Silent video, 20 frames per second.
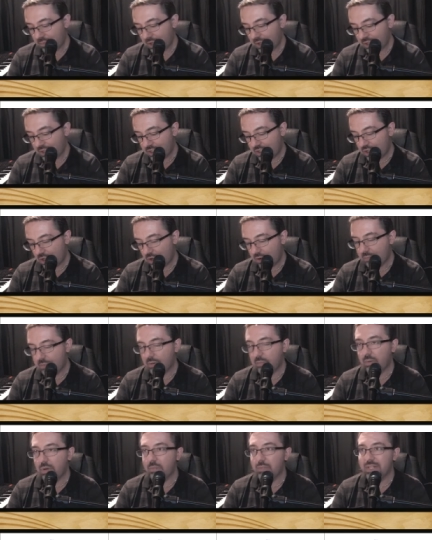So, but
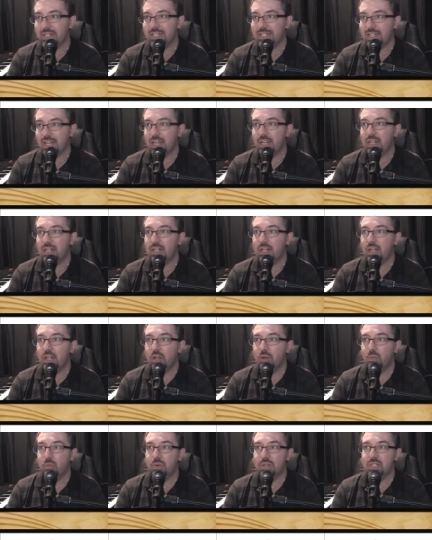when we say it,
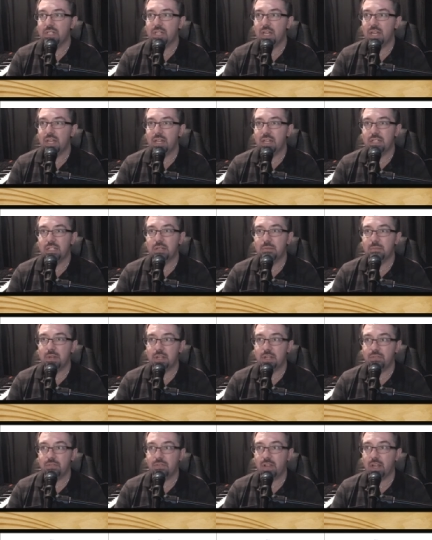we say it as a B
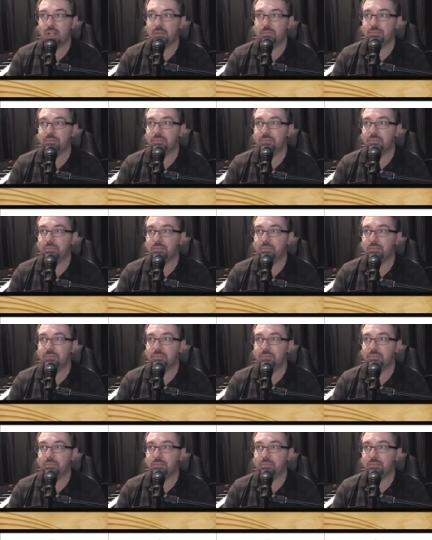flat.